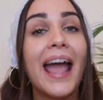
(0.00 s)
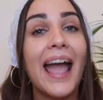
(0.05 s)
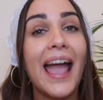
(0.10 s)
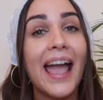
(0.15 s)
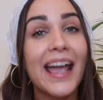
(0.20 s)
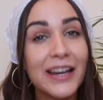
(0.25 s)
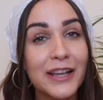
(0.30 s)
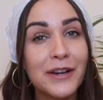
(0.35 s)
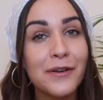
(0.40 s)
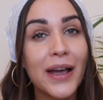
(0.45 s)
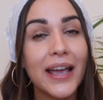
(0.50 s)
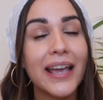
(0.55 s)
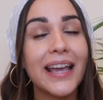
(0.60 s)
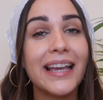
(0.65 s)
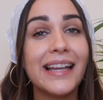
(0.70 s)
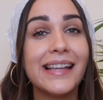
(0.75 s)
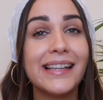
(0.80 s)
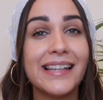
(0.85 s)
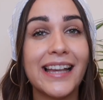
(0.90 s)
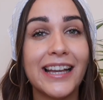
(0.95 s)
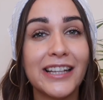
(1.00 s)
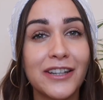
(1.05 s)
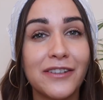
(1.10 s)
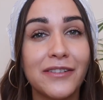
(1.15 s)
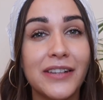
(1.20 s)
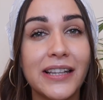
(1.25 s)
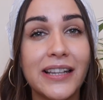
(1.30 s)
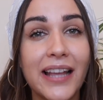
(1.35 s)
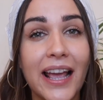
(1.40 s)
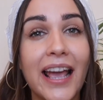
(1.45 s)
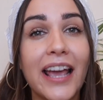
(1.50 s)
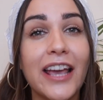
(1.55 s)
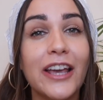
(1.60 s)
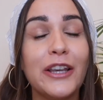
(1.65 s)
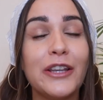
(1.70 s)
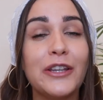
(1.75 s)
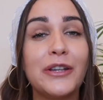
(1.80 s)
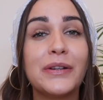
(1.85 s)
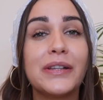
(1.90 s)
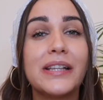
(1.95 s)
Anyway, in the end of the day,
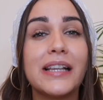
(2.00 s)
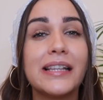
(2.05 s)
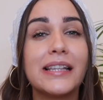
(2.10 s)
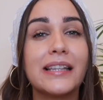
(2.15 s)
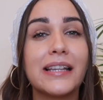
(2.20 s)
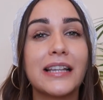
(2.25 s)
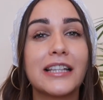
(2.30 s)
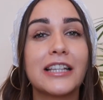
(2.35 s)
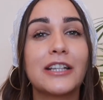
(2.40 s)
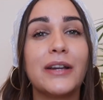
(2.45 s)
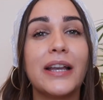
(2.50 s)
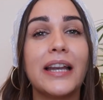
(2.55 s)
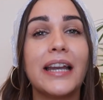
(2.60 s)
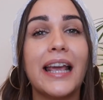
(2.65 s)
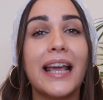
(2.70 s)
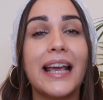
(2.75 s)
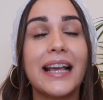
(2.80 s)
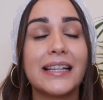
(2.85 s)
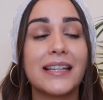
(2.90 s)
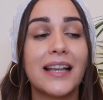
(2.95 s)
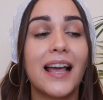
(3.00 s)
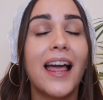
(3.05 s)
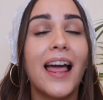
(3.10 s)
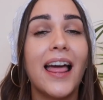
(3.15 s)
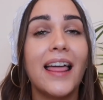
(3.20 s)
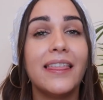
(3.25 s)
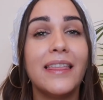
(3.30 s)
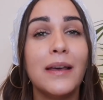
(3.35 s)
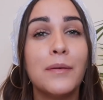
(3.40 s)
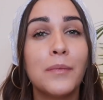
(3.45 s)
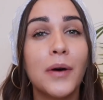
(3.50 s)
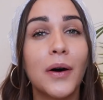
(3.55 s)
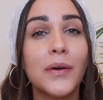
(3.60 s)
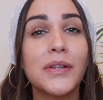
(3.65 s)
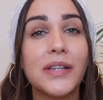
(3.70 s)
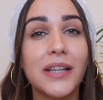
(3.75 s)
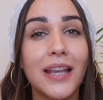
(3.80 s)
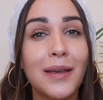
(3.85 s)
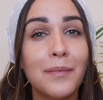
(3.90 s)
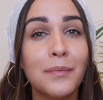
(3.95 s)
using sunscreen is the
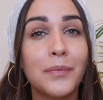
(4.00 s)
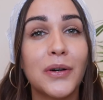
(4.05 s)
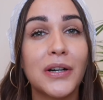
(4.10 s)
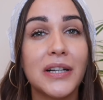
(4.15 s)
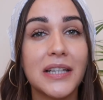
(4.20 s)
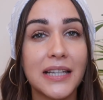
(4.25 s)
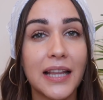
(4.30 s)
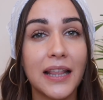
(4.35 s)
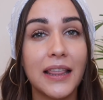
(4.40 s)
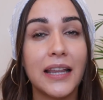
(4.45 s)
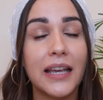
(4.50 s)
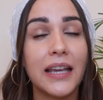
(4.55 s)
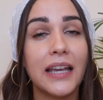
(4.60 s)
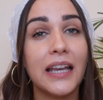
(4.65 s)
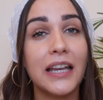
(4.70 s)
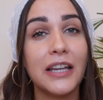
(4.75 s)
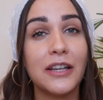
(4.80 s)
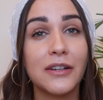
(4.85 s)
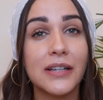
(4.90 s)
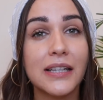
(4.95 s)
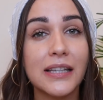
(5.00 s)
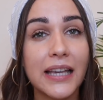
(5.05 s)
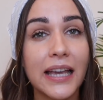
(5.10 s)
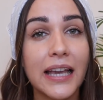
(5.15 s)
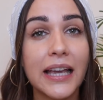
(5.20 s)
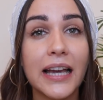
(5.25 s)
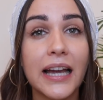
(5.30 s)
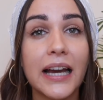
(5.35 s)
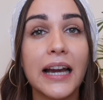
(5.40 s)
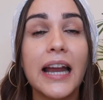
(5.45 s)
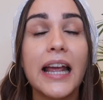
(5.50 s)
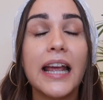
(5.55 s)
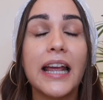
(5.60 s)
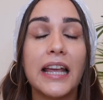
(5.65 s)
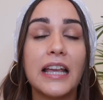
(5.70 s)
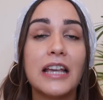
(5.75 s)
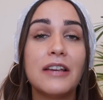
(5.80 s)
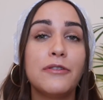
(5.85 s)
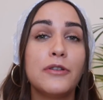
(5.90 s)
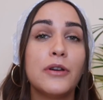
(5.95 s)
most important thing in your skincare.
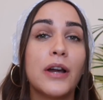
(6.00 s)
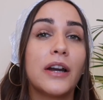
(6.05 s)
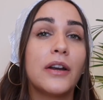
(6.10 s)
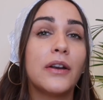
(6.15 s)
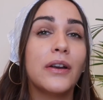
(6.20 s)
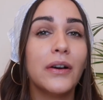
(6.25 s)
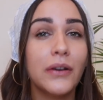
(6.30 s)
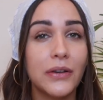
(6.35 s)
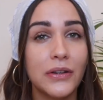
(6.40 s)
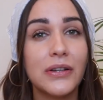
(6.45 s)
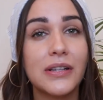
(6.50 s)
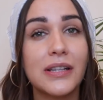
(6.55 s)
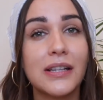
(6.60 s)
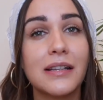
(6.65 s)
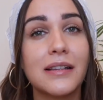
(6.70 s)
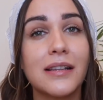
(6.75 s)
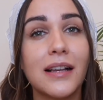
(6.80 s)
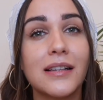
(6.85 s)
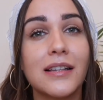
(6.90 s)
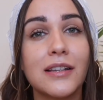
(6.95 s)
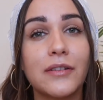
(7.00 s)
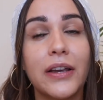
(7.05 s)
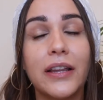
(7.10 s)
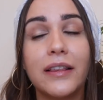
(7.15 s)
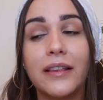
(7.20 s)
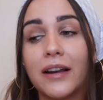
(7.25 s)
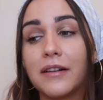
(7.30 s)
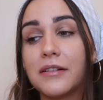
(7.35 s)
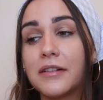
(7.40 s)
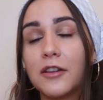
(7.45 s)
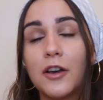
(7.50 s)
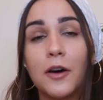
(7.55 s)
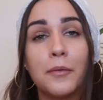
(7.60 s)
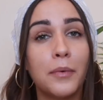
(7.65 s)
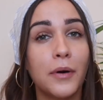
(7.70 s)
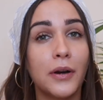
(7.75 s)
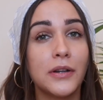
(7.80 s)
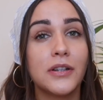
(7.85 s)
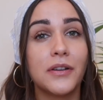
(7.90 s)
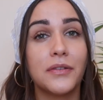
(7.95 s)
If you are not using sunscreen, there is no
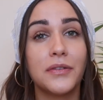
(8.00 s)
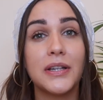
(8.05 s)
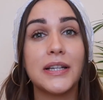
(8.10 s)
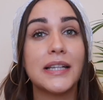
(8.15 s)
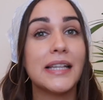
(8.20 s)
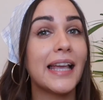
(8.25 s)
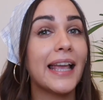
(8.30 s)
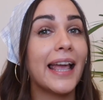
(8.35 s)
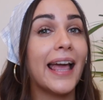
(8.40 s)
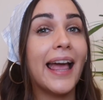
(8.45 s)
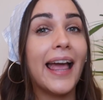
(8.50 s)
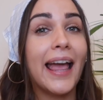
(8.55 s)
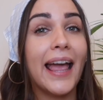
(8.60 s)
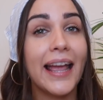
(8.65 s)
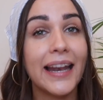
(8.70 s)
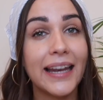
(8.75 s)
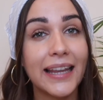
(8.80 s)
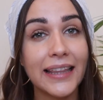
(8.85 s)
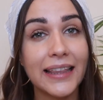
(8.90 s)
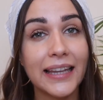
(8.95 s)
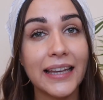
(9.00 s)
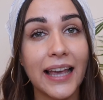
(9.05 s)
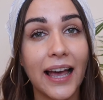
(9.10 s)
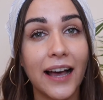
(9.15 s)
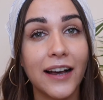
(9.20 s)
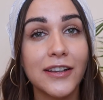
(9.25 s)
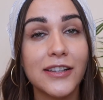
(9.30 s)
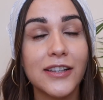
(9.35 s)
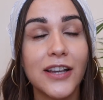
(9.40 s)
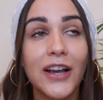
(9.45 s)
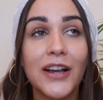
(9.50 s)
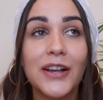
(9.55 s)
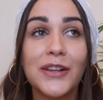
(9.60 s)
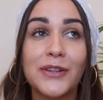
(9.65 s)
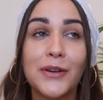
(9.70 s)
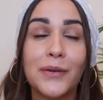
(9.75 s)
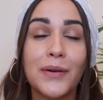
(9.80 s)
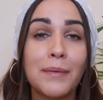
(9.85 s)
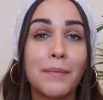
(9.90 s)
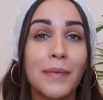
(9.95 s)
point of using anything else,
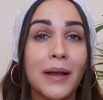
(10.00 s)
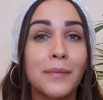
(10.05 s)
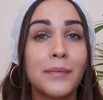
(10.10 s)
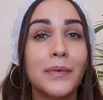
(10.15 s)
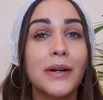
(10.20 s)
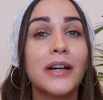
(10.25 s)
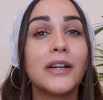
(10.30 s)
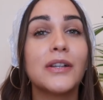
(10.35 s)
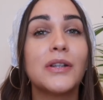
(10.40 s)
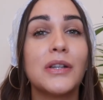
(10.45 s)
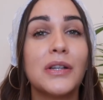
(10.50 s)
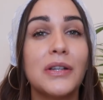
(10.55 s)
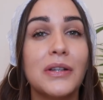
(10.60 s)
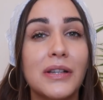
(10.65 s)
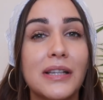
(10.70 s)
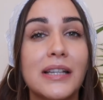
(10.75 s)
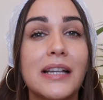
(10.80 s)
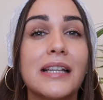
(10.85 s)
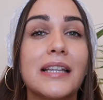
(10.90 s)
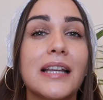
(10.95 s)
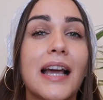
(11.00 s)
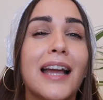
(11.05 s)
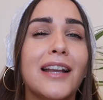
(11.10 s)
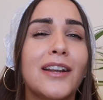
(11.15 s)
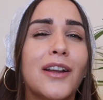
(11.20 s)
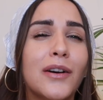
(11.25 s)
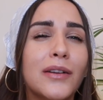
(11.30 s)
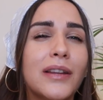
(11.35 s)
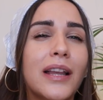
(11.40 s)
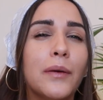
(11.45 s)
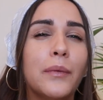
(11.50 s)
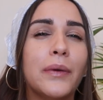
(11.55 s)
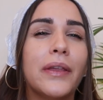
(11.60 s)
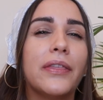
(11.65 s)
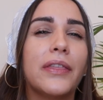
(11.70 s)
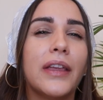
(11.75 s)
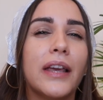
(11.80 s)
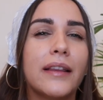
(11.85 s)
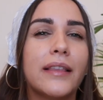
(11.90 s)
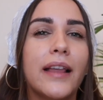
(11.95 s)
so remember to use it. I know that we
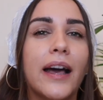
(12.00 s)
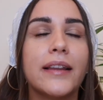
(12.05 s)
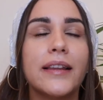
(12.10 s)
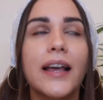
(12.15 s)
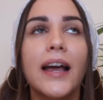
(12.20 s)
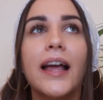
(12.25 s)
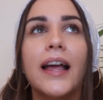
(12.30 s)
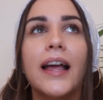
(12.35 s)
think that